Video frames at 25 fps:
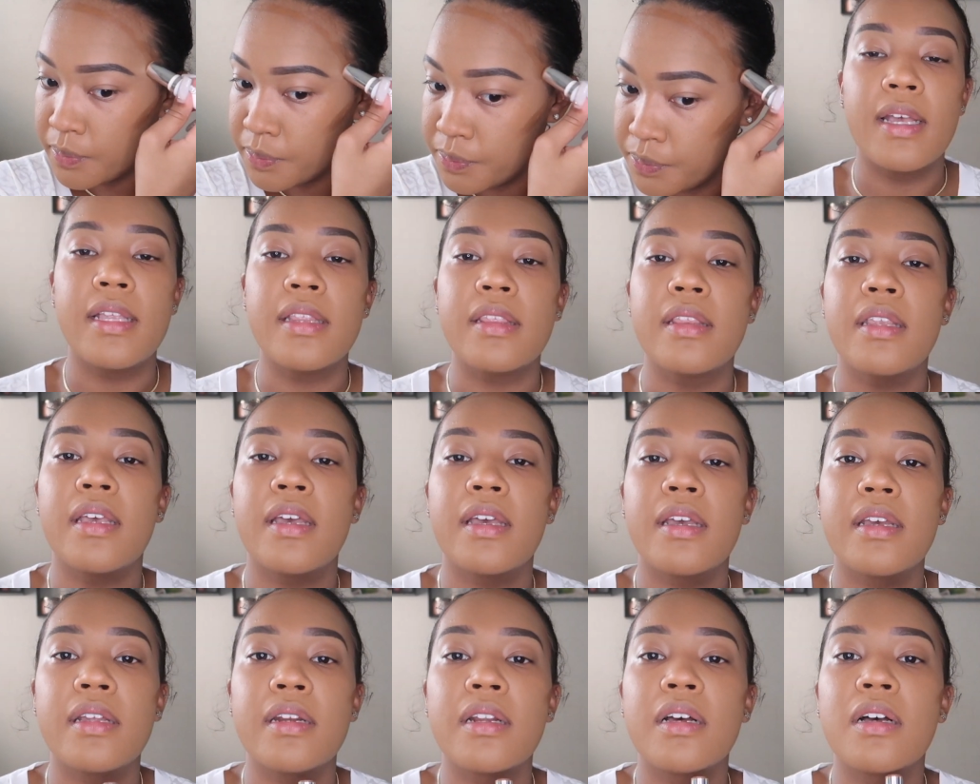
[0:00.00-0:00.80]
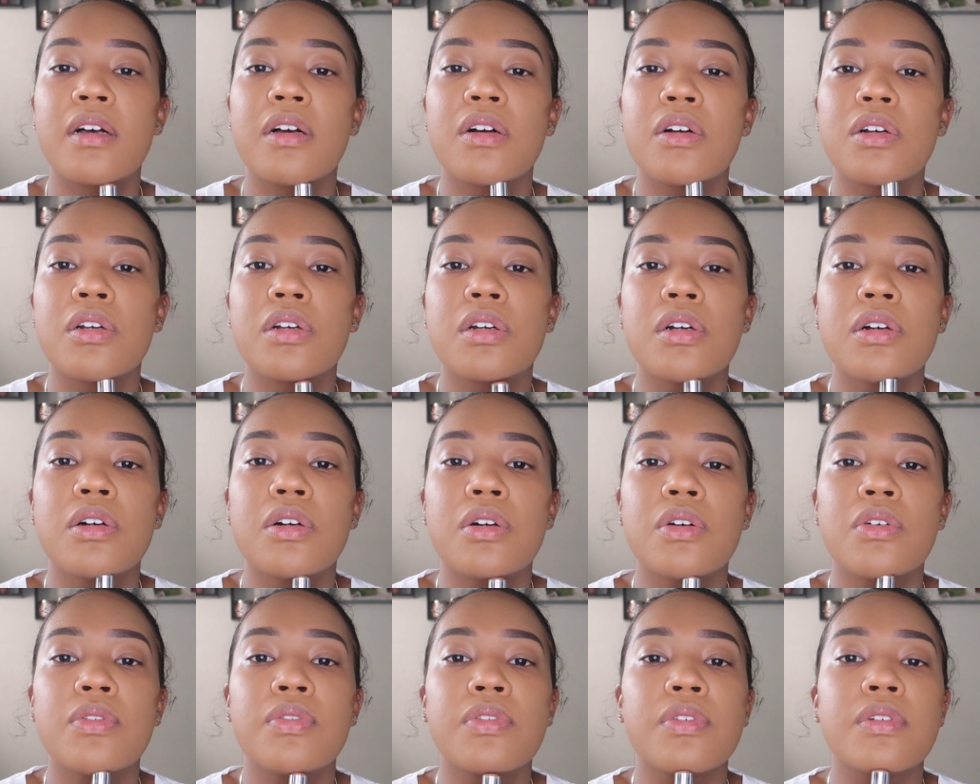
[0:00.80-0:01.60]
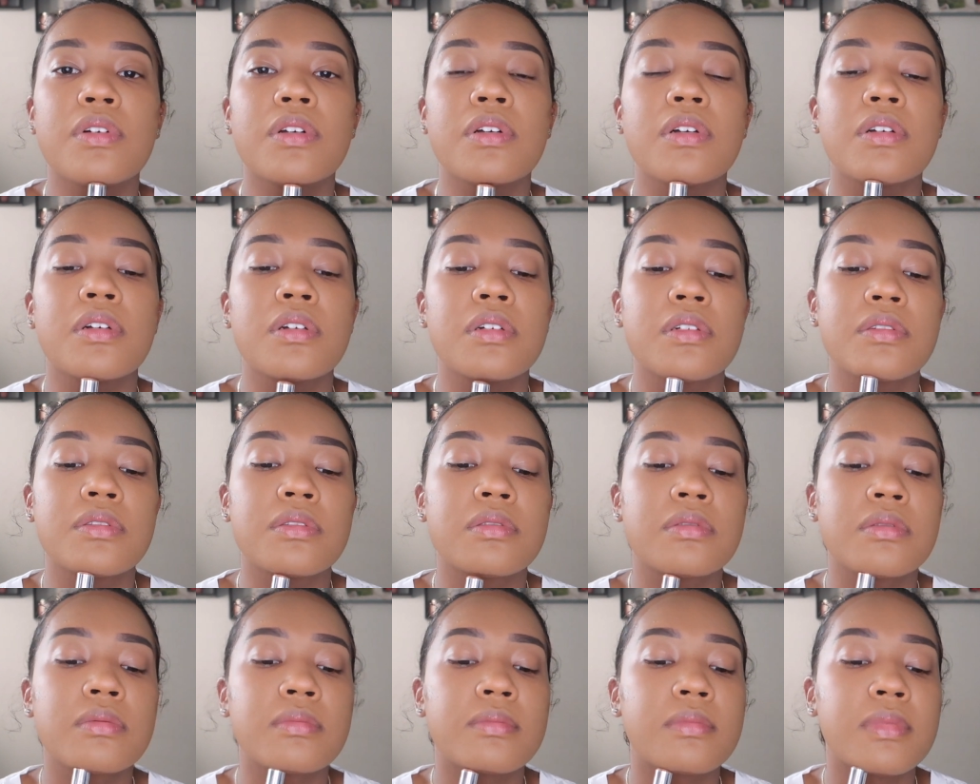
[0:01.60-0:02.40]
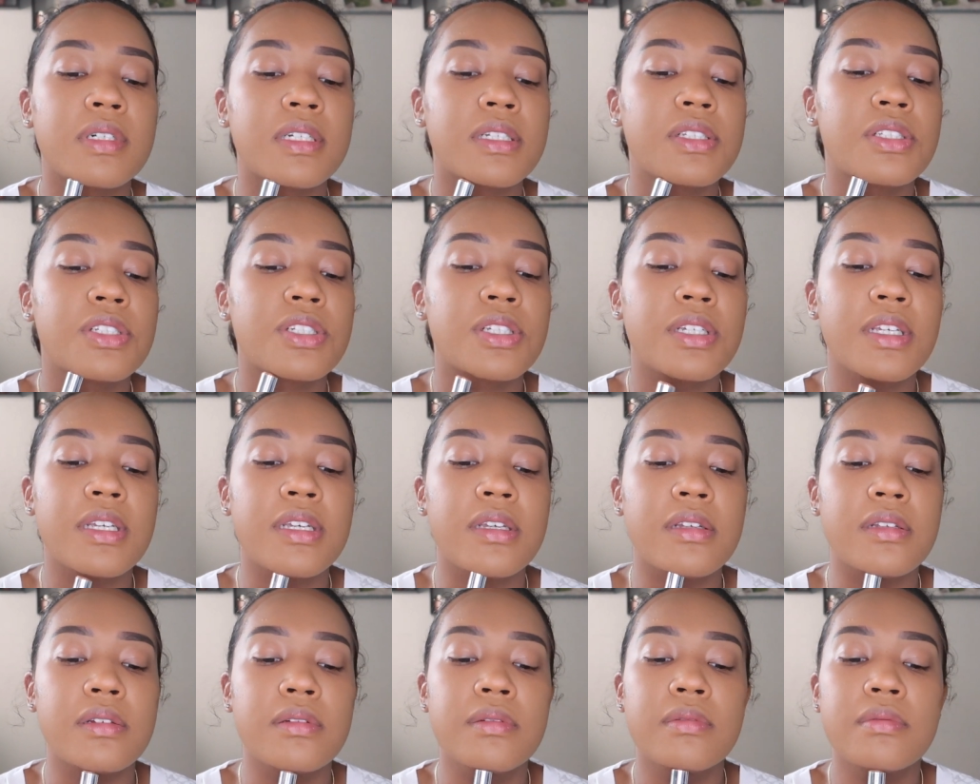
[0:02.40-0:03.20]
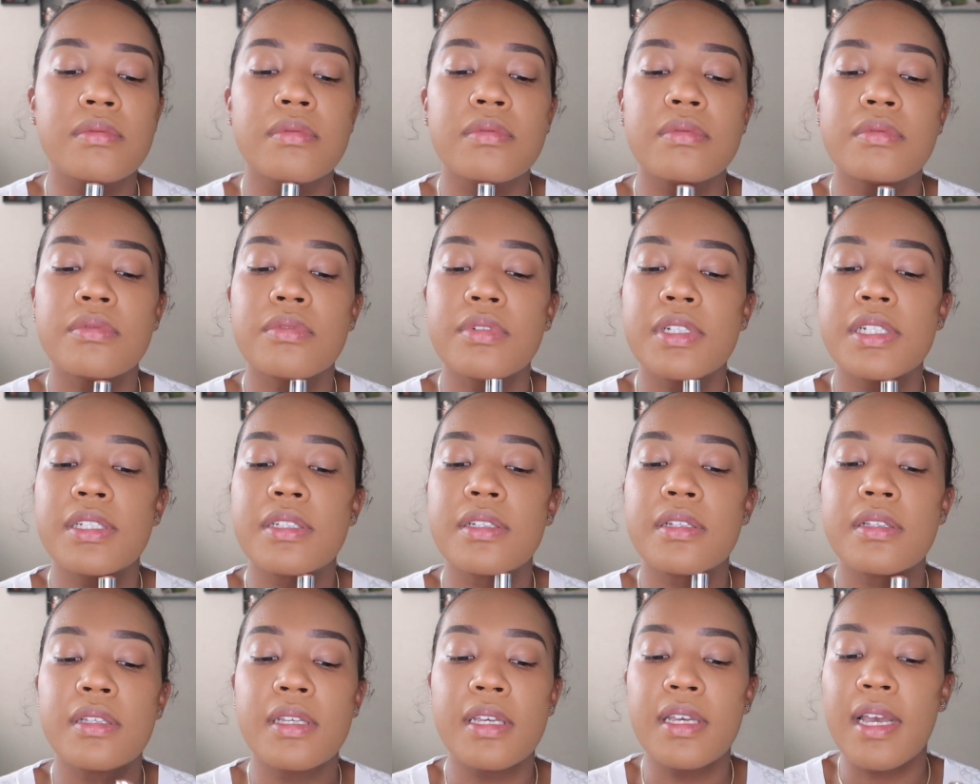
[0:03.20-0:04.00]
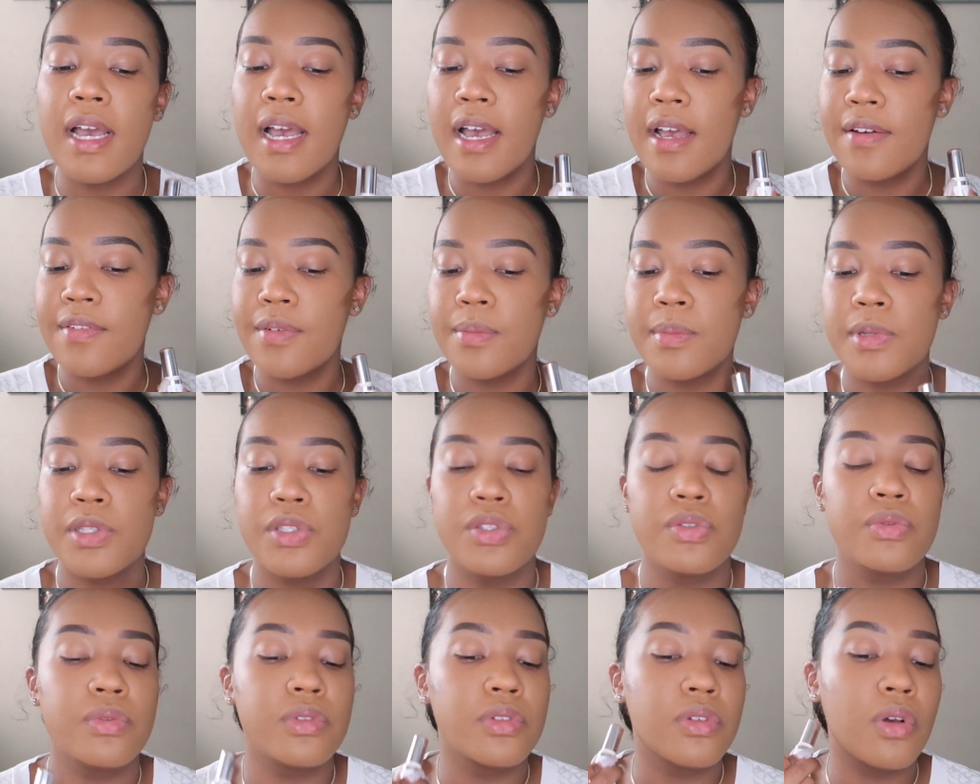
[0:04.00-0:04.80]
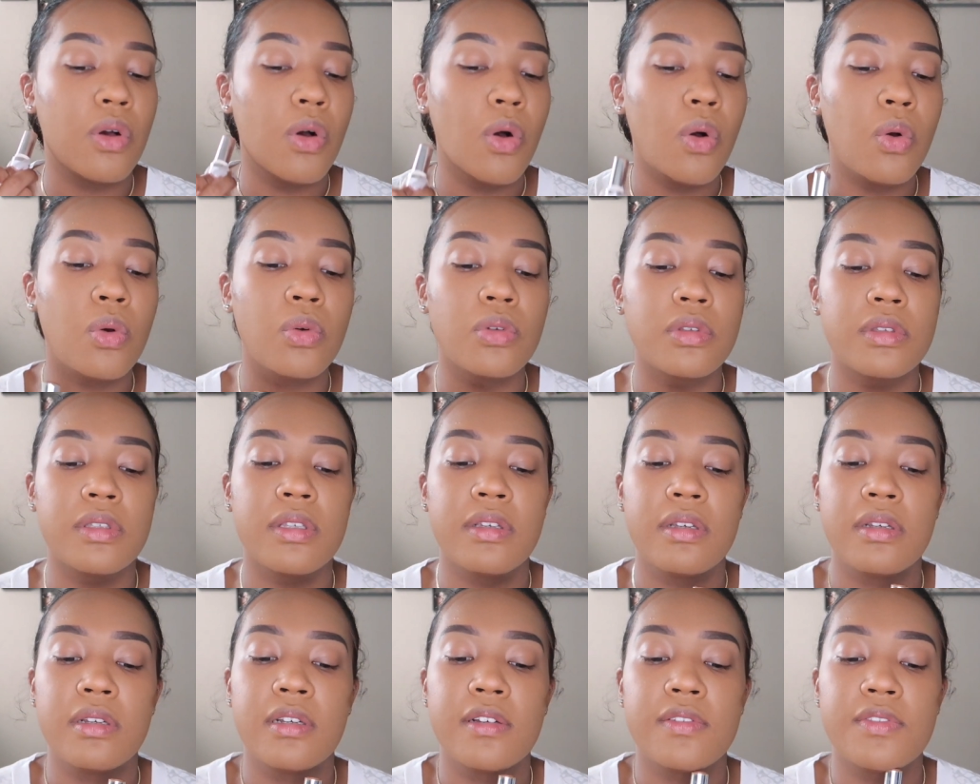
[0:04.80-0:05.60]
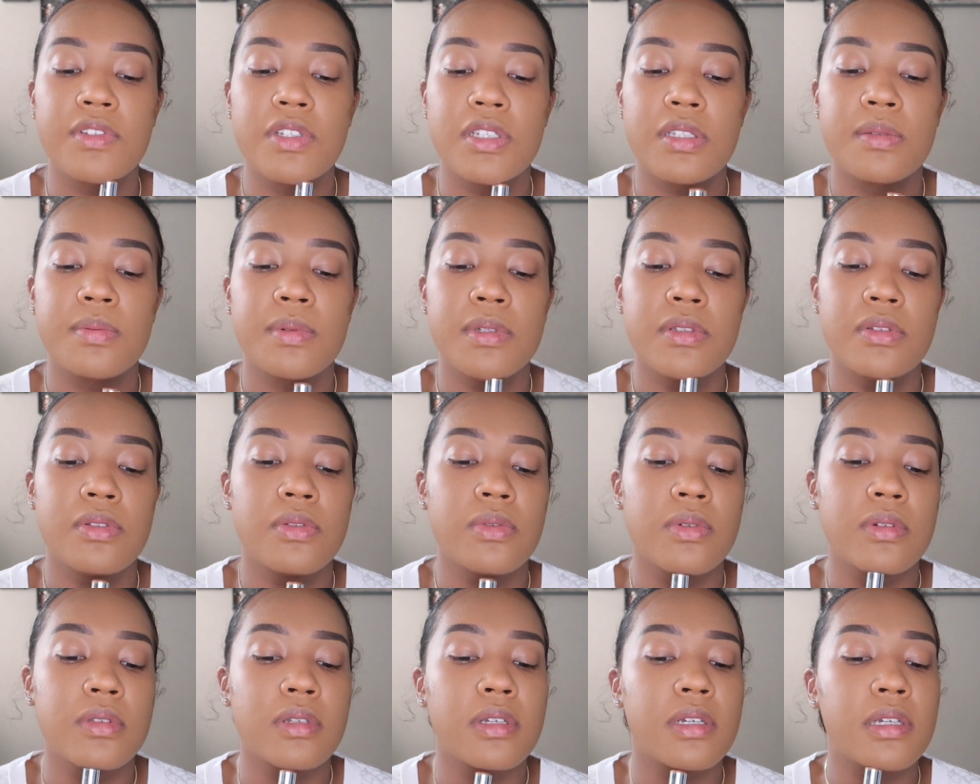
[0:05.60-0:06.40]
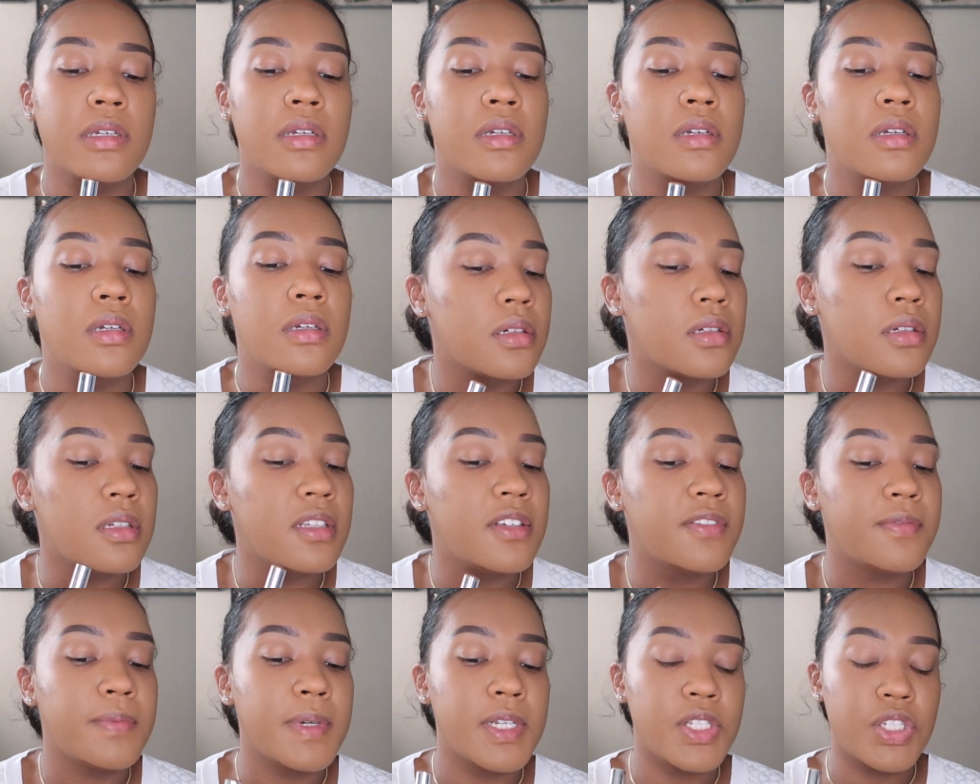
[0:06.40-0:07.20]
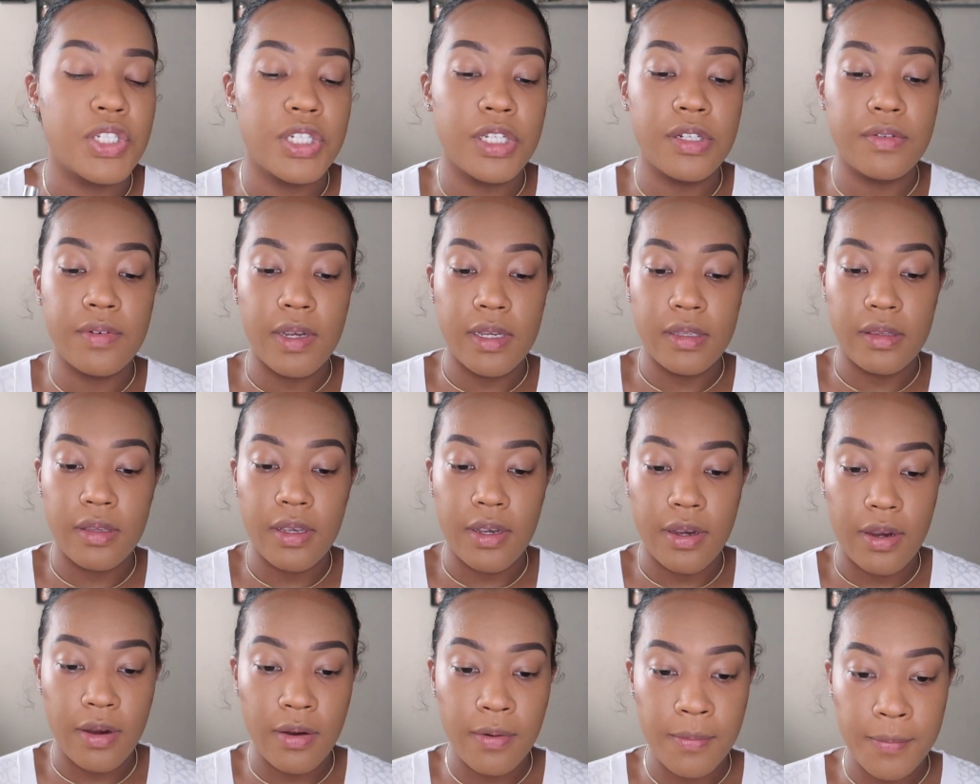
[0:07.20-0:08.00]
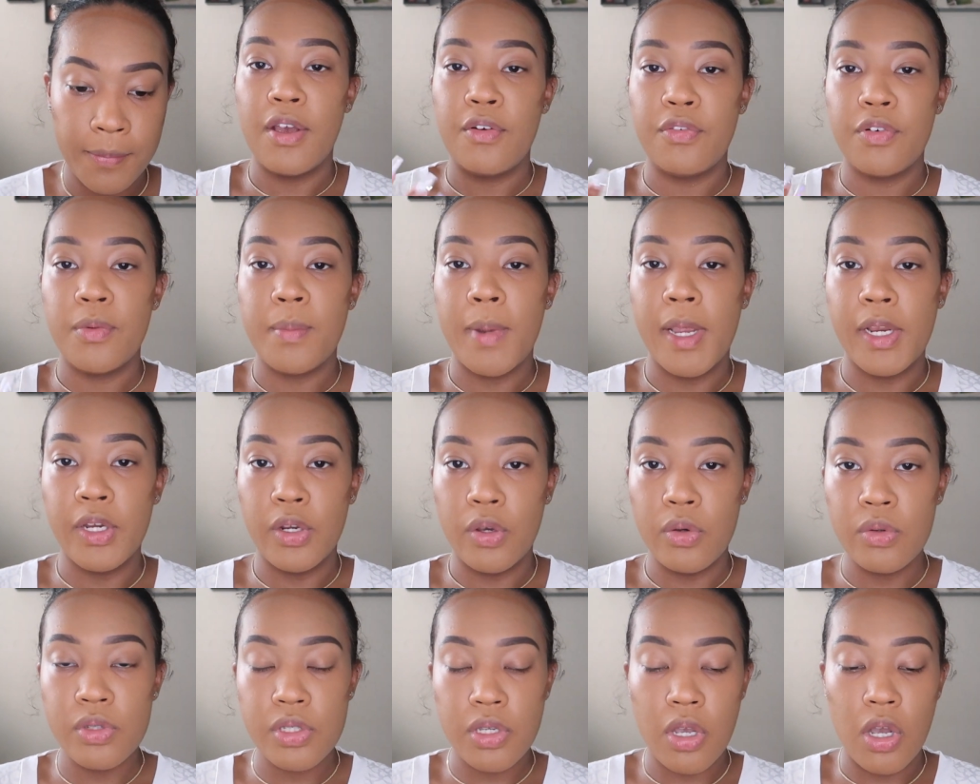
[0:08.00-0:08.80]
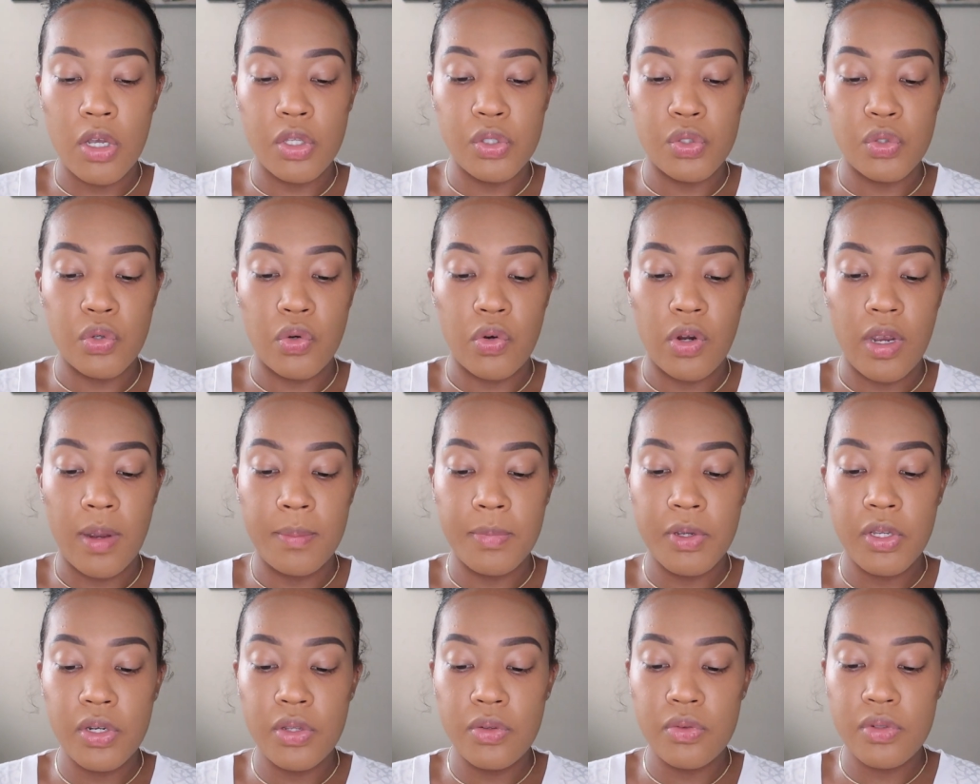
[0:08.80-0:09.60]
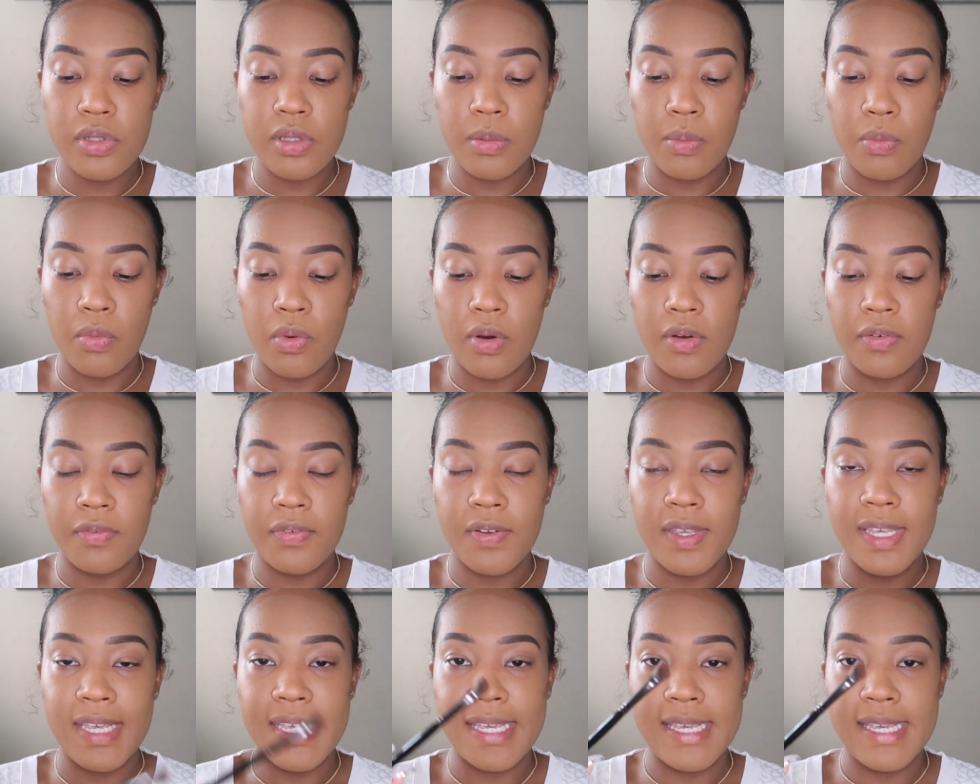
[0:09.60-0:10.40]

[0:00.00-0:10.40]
And then I'll go for my chin. Recently I haven't been doing the whole thing. I've just been doing like underneath my chin right there. Now for my nose contour, I'm gonna use a Morphe